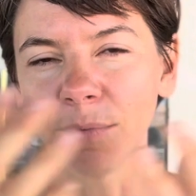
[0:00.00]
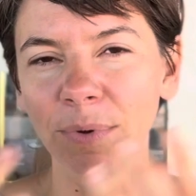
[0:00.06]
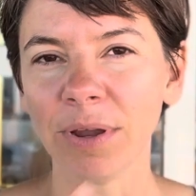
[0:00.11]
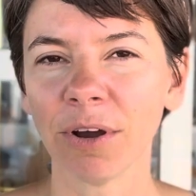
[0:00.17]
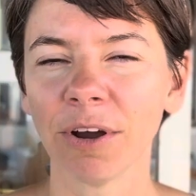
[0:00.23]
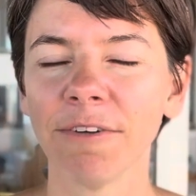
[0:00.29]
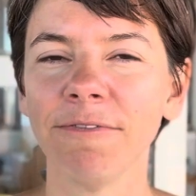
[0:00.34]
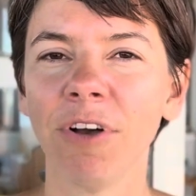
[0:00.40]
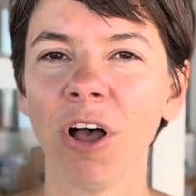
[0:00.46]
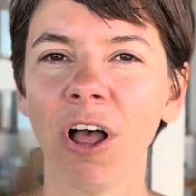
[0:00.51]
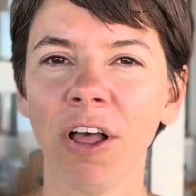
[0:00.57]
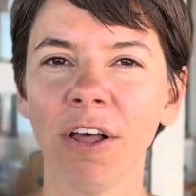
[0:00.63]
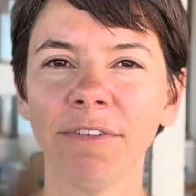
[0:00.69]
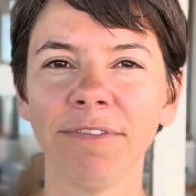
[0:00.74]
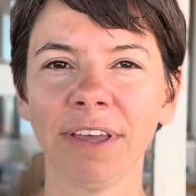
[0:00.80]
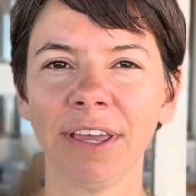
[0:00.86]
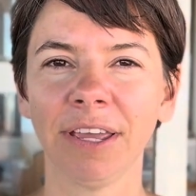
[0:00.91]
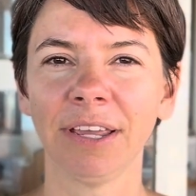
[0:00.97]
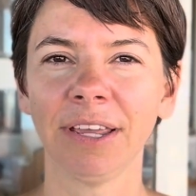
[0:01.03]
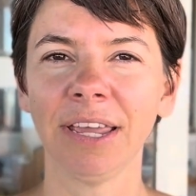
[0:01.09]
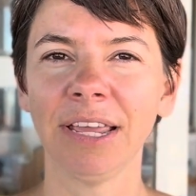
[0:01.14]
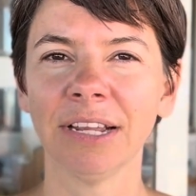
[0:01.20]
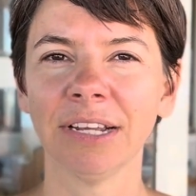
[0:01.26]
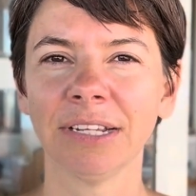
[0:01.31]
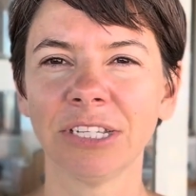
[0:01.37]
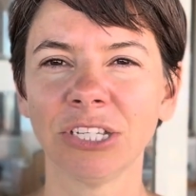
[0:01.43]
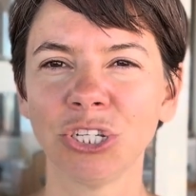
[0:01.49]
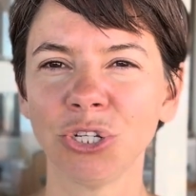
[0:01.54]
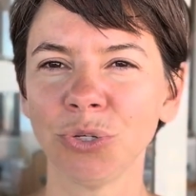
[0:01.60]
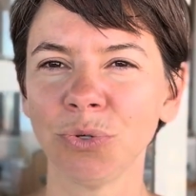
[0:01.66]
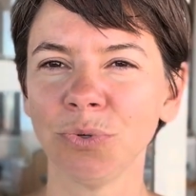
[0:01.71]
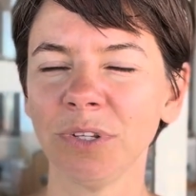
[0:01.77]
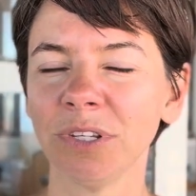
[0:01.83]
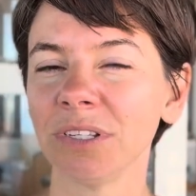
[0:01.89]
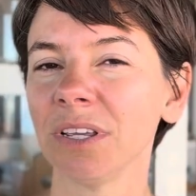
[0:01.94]
we are evolving
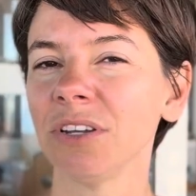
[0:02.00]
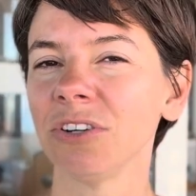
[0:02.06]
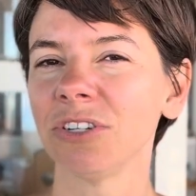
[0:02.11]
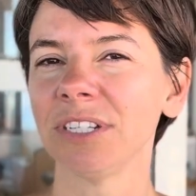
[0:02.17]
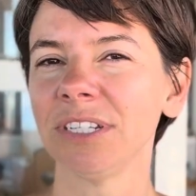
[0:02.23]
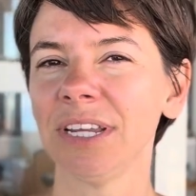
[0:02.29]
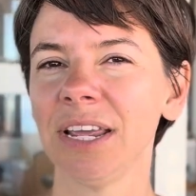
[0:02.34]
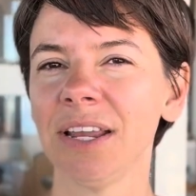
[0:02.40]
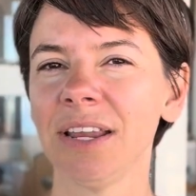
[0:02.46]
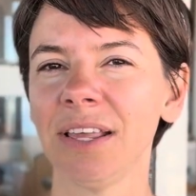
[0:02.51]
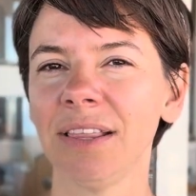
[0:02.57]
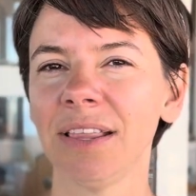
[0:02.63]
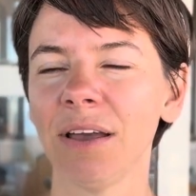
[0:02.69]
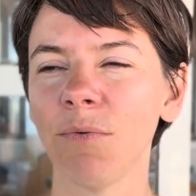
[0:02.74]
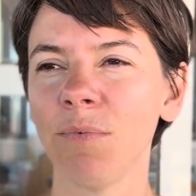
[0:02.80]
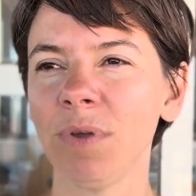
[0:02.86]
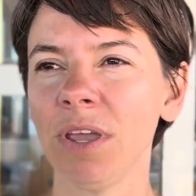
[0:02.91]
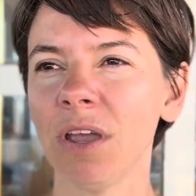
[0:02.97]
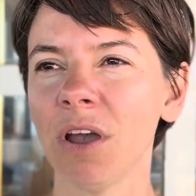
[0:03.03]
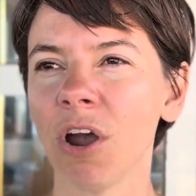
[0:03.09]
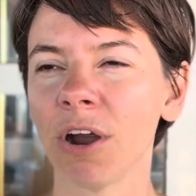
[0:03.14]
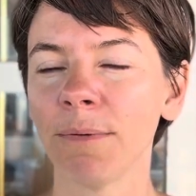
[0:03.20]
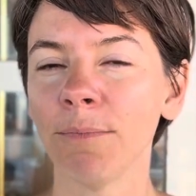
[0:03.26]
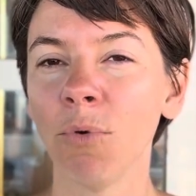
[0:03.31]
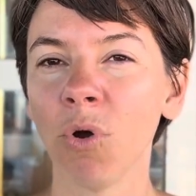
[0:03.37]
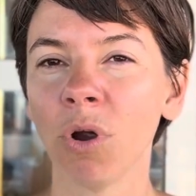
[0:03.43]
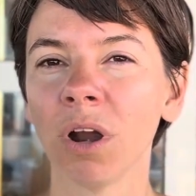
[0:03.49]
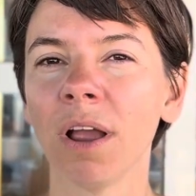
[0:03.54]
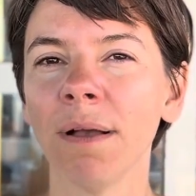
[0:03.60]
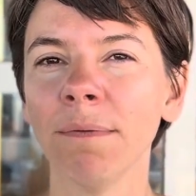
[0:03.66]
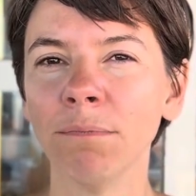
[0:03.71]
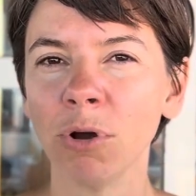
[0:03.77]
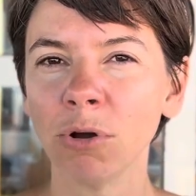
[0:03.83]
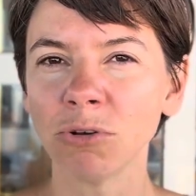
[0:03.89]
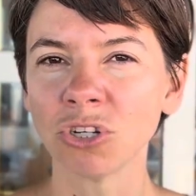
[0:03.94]
into this understanding that we are more
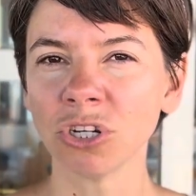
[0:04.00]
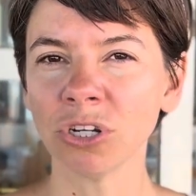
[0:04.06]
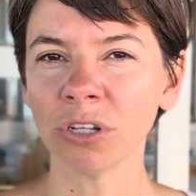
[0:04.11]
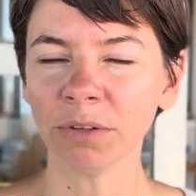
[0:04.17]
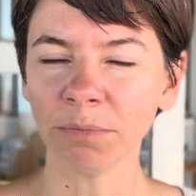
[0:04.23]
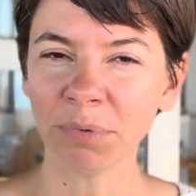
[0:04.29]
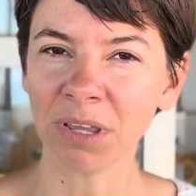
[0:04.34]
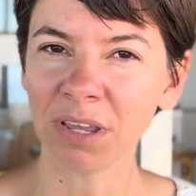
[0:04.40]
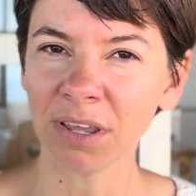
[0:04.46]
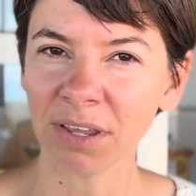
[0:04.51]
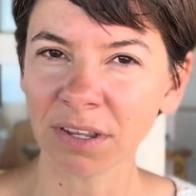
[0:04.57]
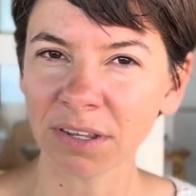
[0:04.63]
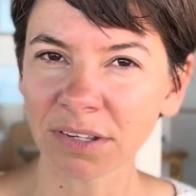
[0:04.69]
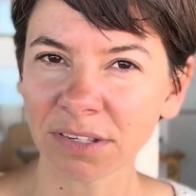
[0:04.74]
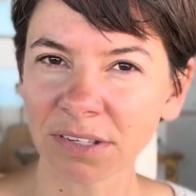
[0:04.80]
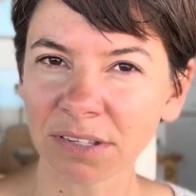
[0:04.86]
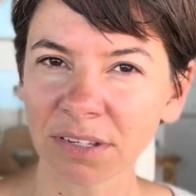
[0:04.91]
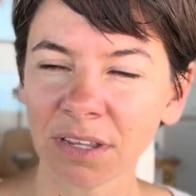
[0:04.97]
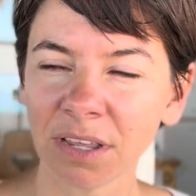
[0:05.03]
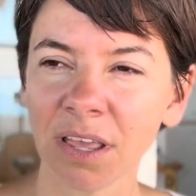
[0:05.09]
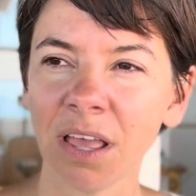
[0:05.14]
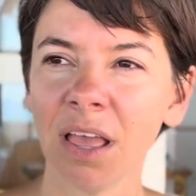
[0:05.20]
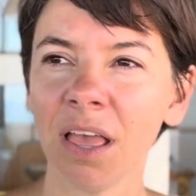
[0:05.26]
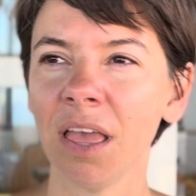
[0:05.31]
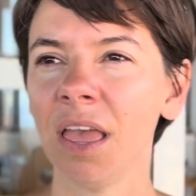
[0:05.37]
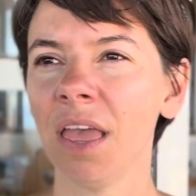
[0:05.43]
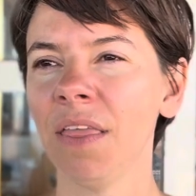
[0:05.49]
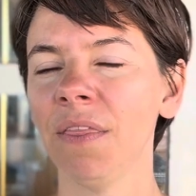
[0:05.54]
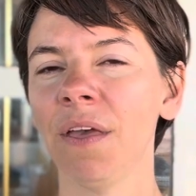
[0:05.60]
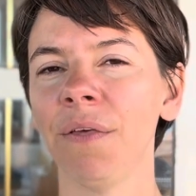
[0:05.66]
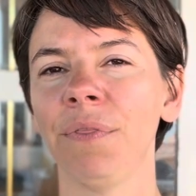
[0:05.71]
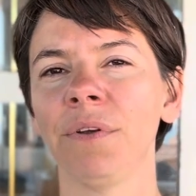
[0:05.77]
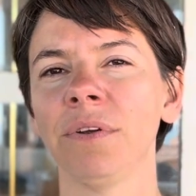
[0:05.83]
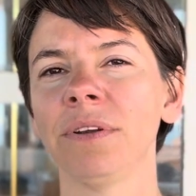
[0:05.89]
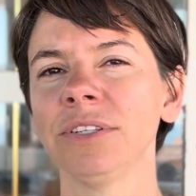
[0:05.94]
emotional beings and
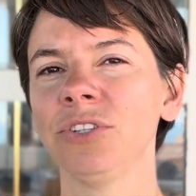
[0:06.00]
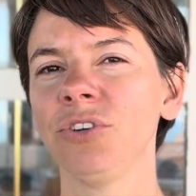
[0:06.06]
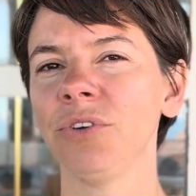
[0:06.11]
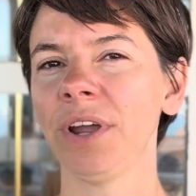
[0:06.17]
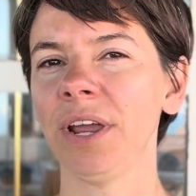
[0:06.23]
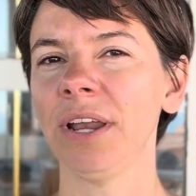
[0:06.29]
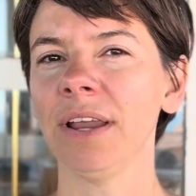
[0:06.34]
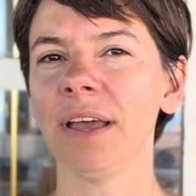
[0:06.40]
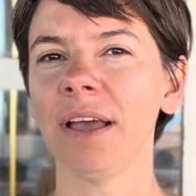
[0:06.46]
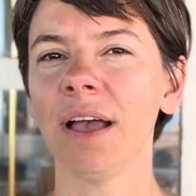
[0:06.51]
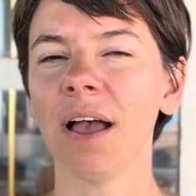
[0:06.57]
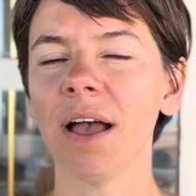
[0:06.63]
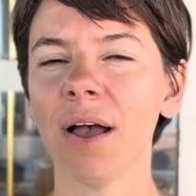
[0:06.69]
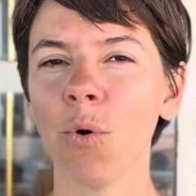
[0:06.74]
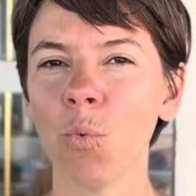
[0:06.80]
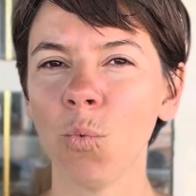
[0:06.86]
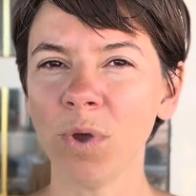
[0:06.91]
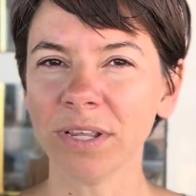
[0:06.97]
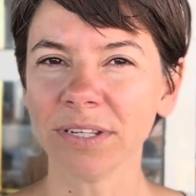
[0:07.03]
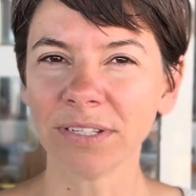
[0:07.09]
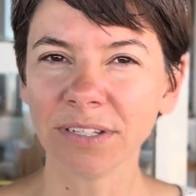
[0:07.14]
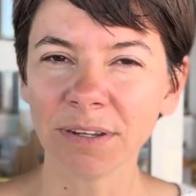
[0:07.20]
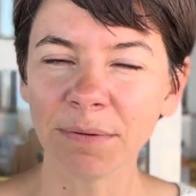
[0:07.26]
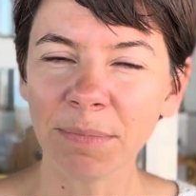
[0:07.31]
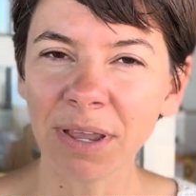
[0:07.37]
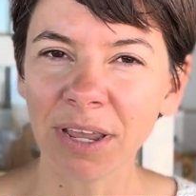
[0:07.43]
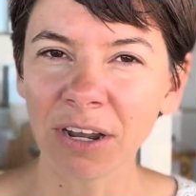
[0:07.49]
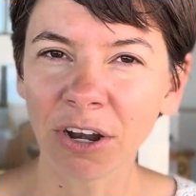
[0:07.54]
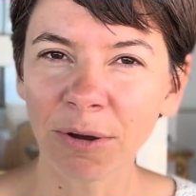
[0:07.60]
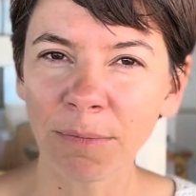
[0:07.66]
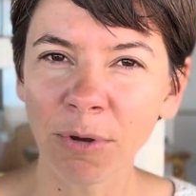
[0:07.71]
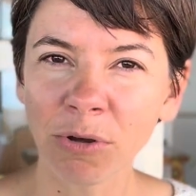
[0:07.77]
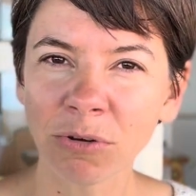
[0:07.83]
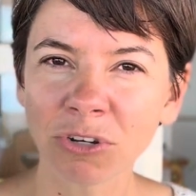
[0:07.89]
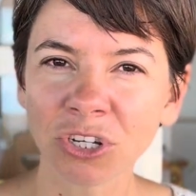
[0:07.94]
that there is great wisdom in our
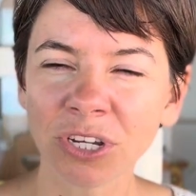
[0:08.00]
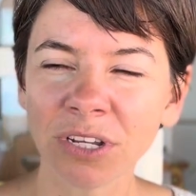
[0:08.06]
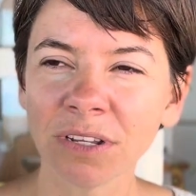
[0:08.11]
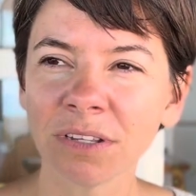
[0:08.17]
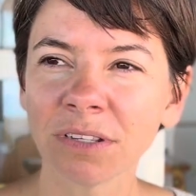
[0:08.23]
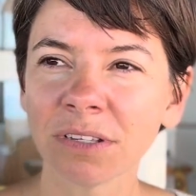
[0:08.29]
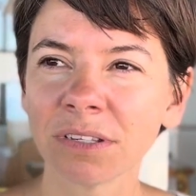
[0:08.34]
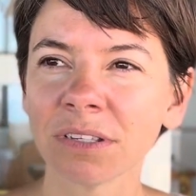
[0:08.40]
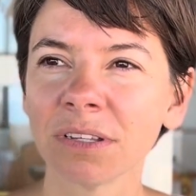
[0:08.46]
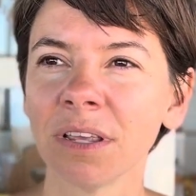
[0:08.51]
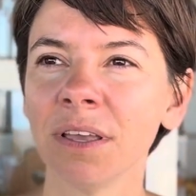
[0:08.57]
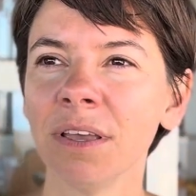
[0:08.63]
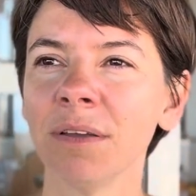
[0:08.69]
emotions,